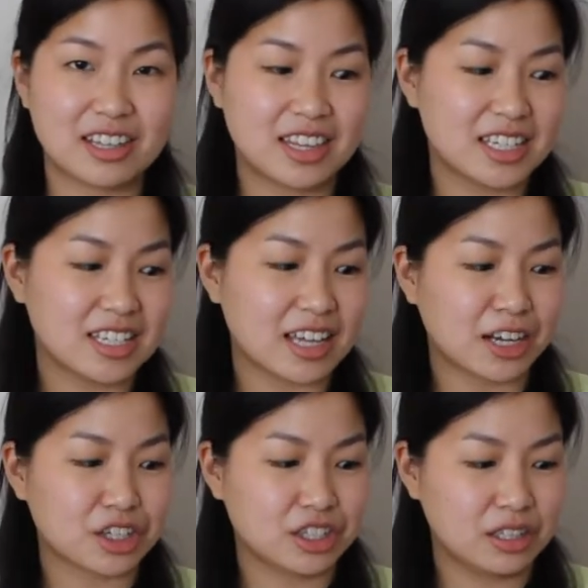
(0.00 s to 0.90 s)
This is
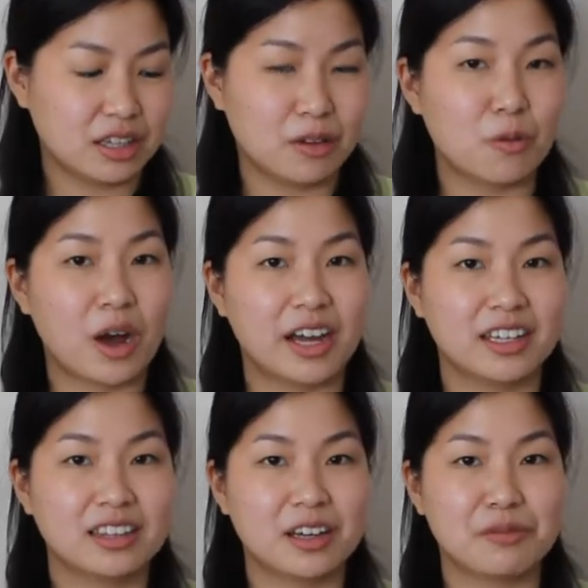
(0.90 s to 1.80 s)
actually the
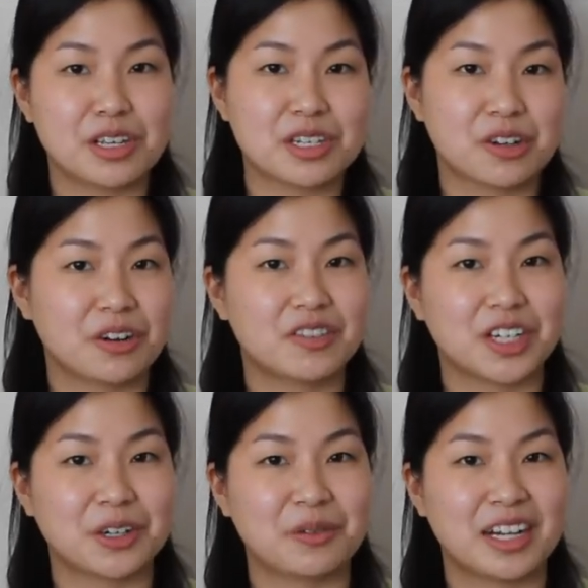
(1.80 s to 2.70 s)
wine that we served
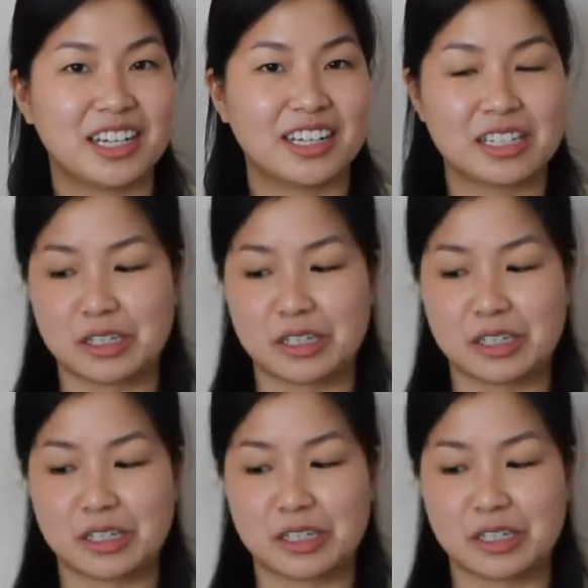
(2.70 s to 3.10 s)
at our wedding.